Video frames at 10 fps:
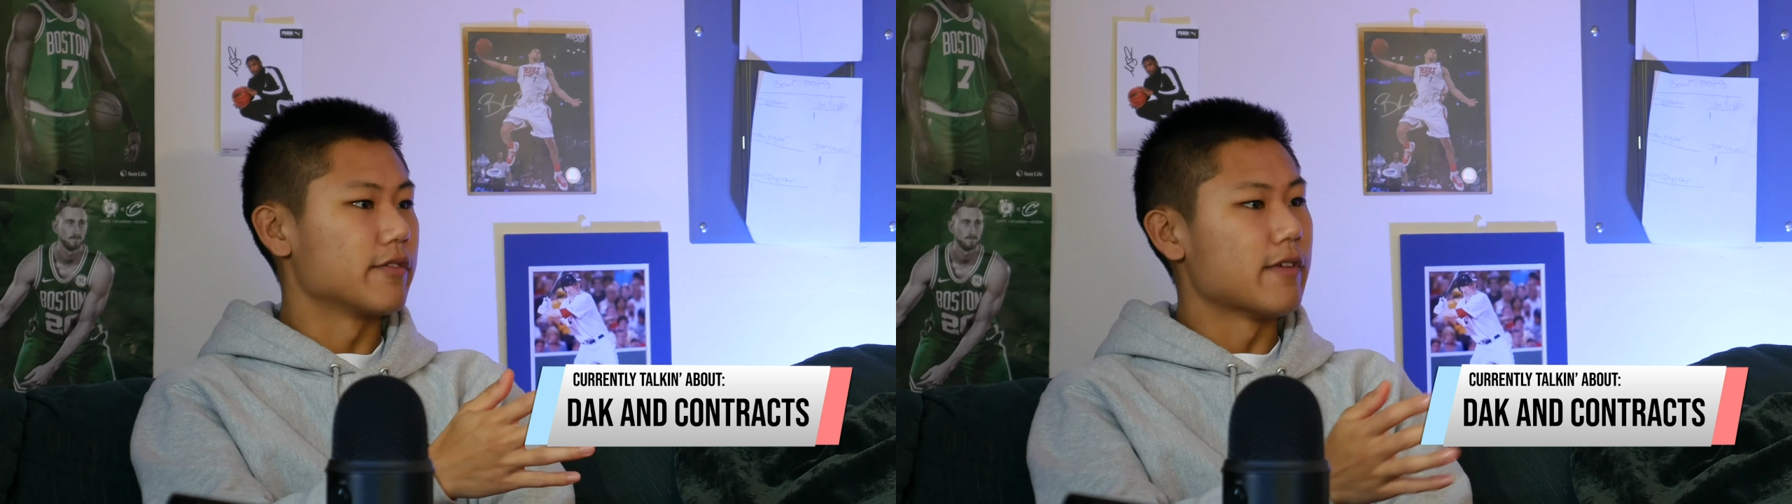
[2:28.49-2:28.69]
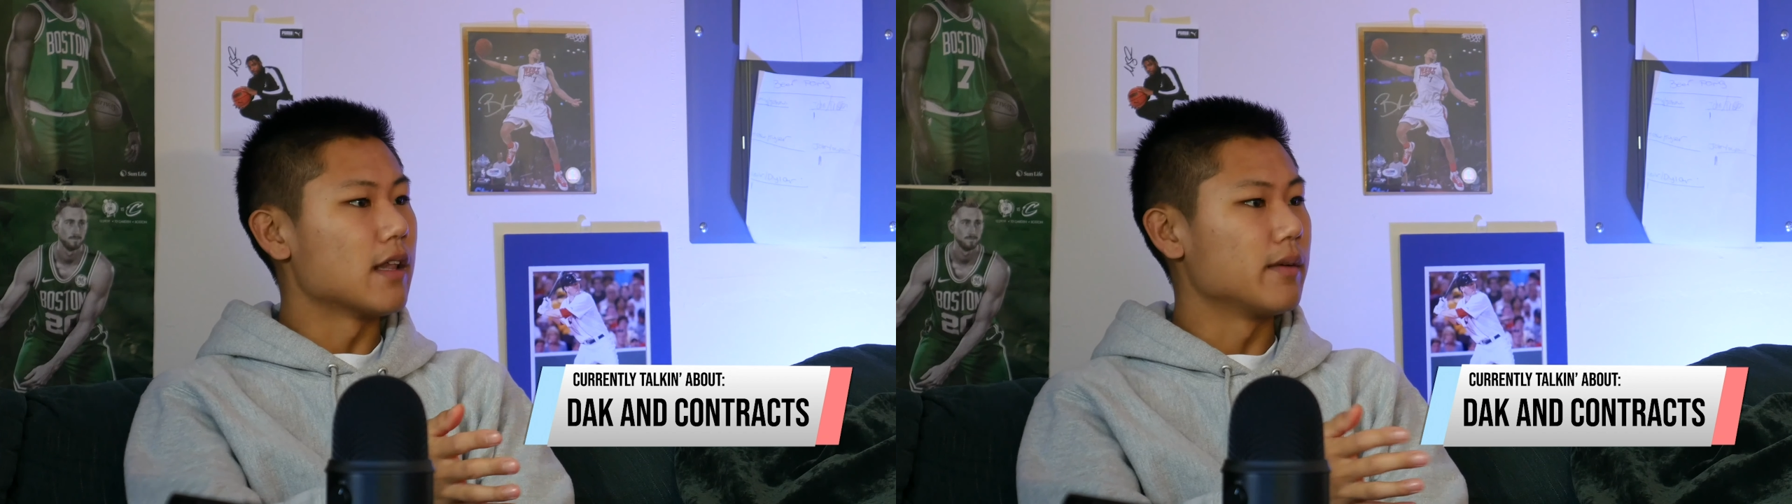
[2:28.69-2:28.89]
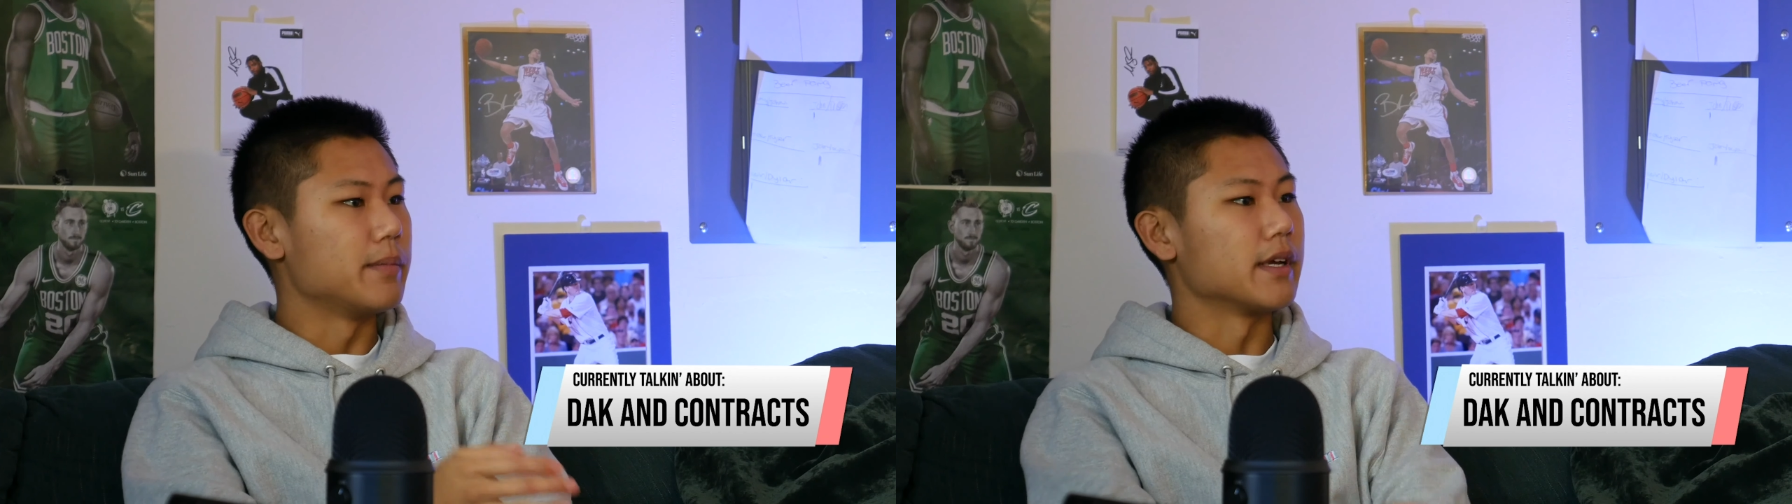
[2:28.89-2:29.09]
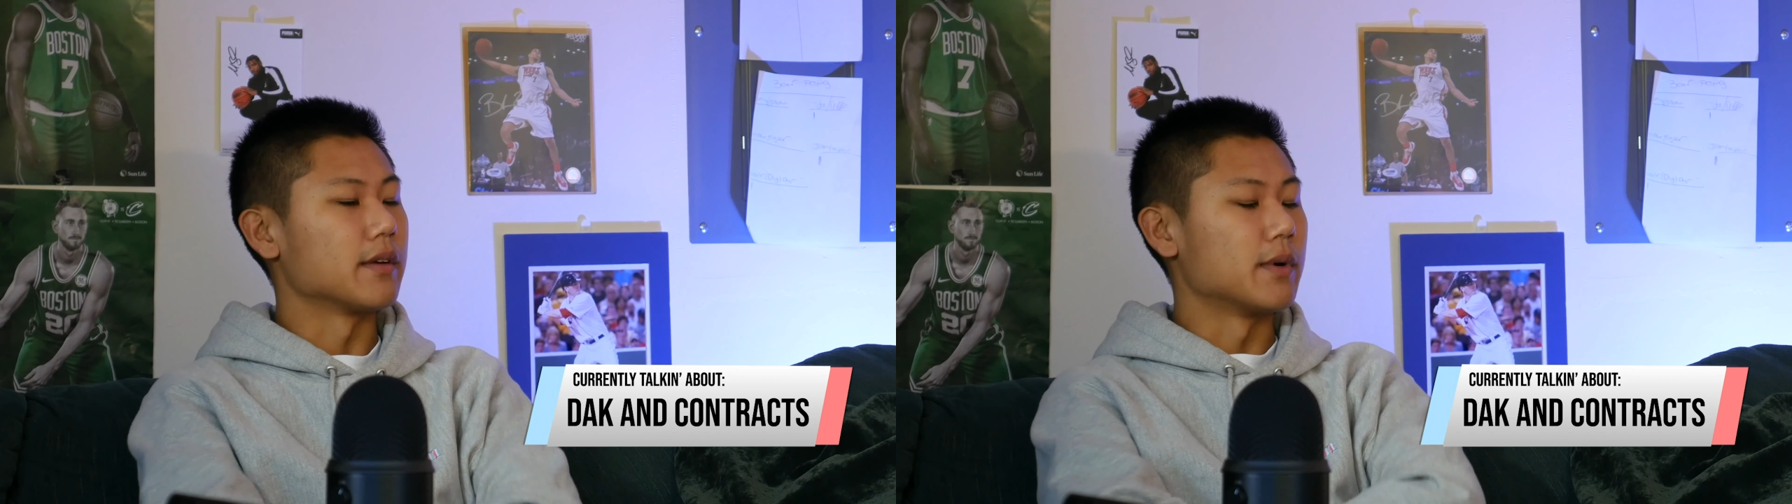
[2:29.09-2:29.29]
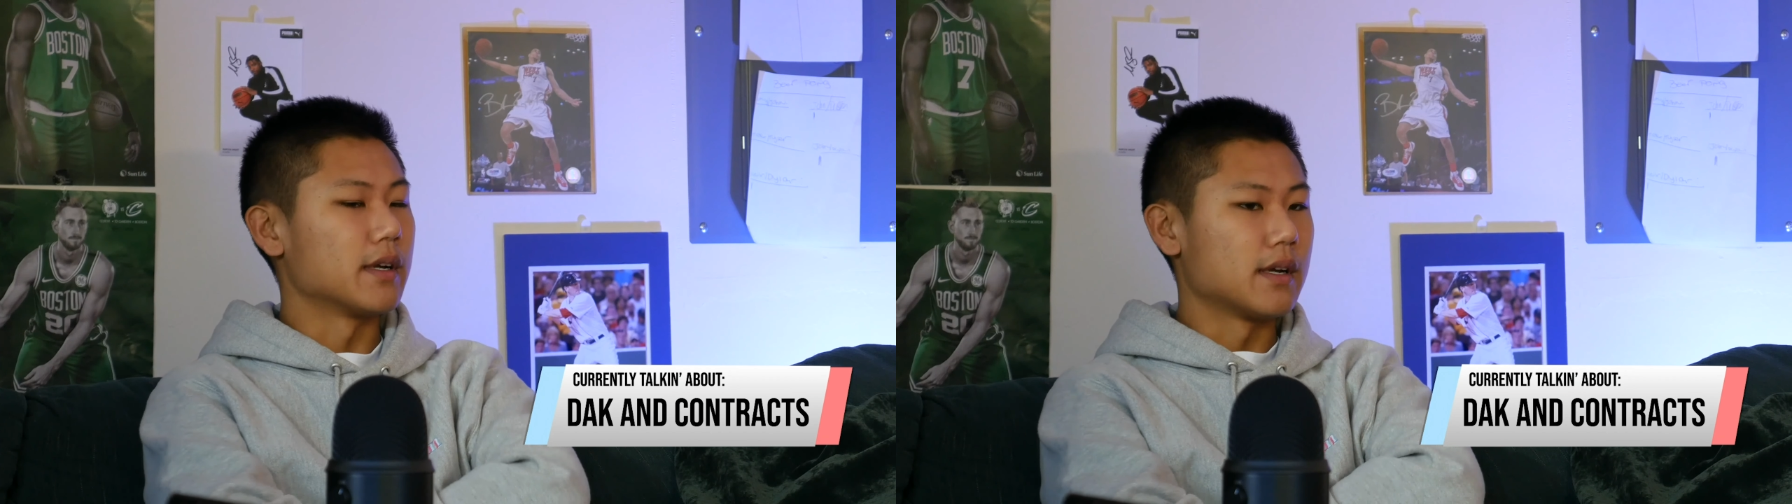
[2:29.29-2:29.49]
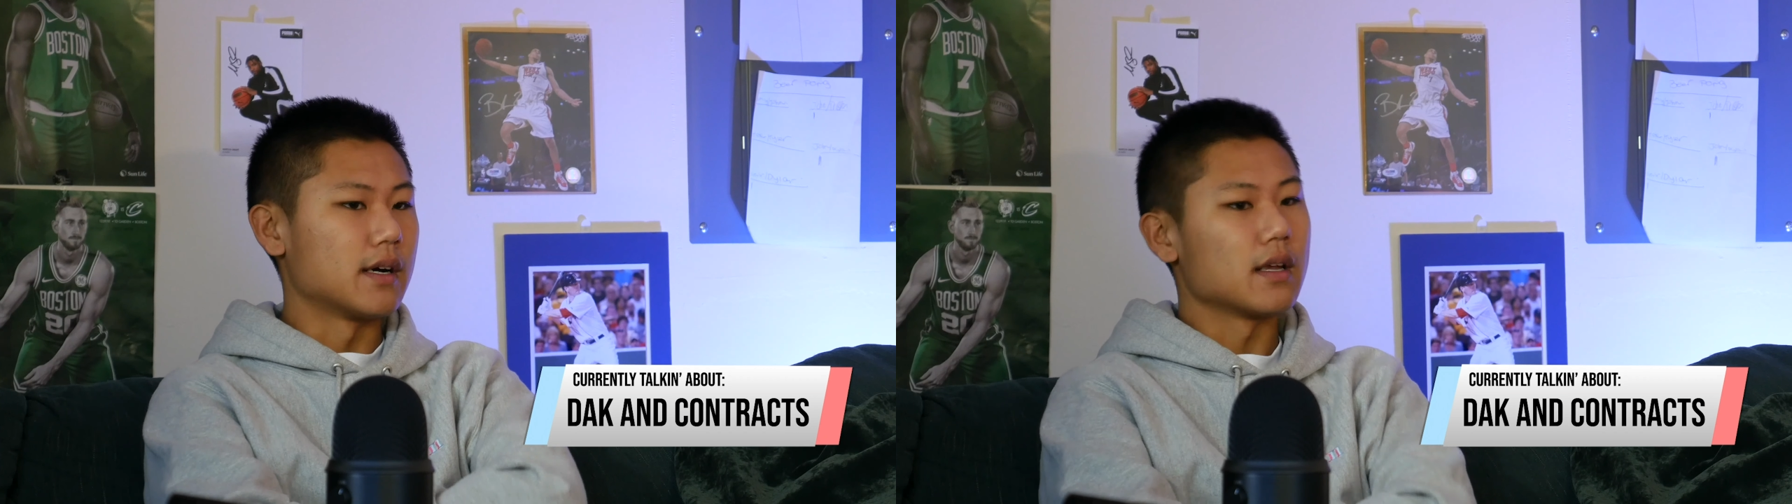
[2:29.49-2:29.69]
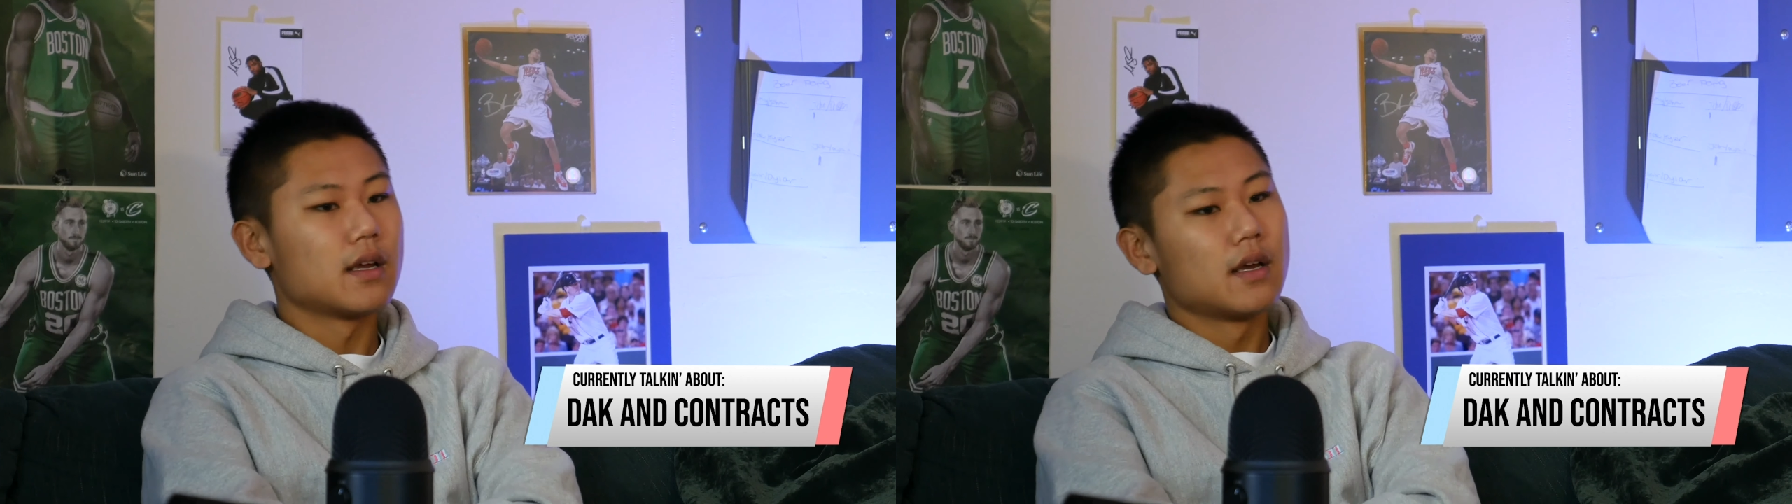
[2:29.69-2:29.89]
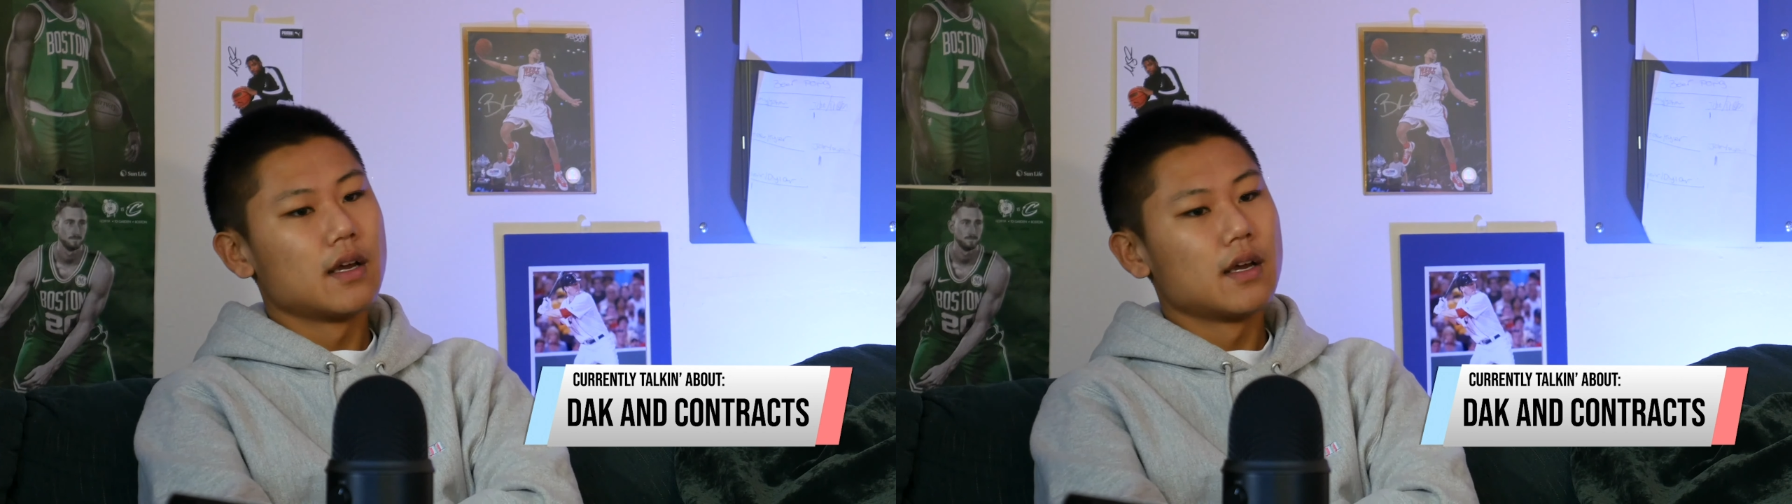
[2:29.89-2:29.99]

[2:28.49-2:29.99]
developing and whatnot.